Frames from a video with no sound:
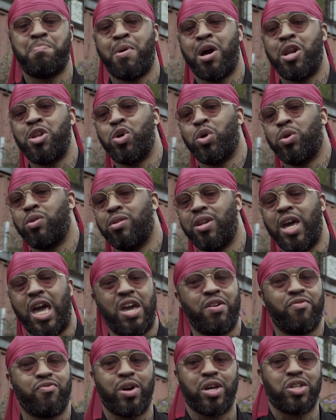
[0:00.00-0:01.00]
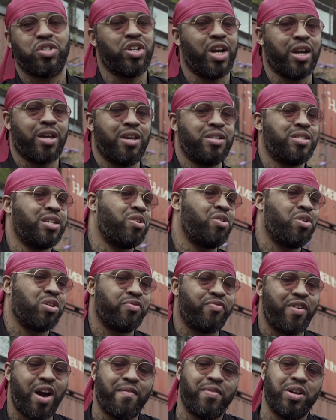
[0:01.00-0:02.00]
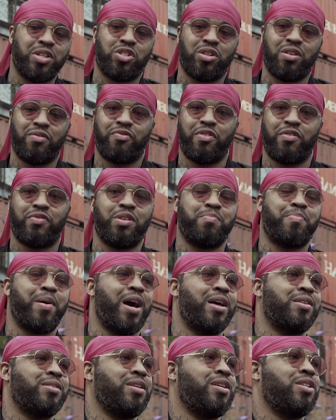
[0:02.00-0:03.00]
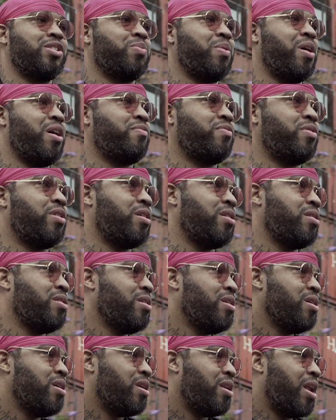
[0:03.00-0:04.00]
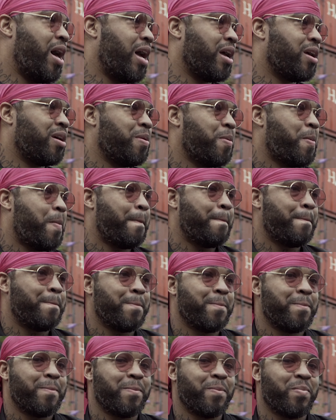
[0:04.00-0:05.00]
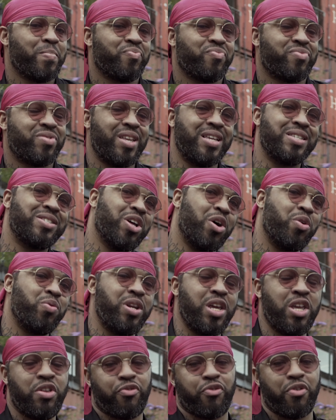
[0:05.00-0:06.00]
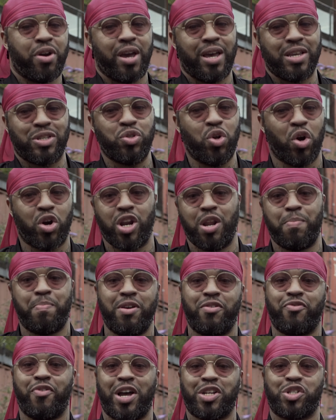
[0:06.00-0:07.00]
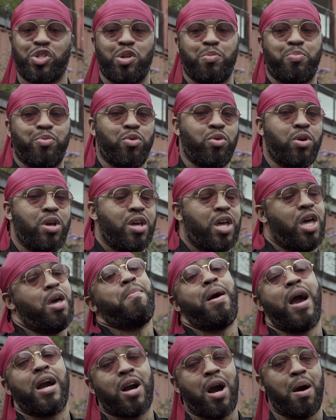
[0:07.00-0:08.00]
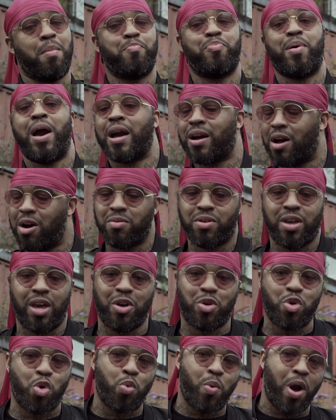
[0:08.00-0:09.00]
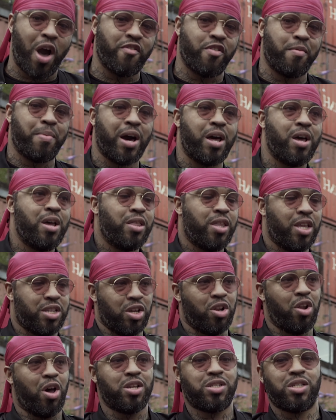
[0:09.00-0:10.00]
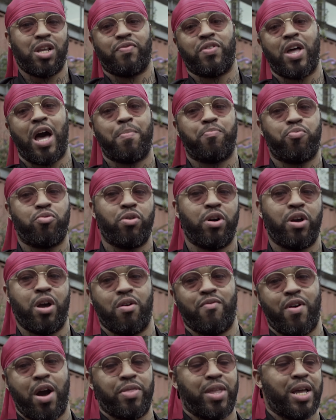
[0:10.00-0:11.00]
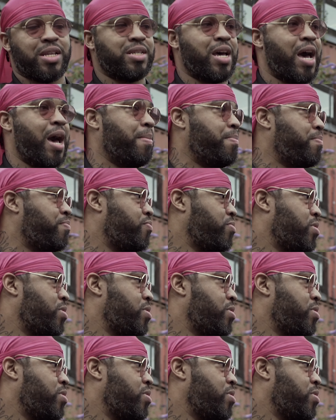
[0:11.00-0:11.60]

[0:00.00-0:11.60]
money on Averex jackets that cost £550 each or whatever, like, there's no need for it. It's not going to be fashionable. It might come back, okay, cool, whatever, but there's a lot of stuff that I bought around that time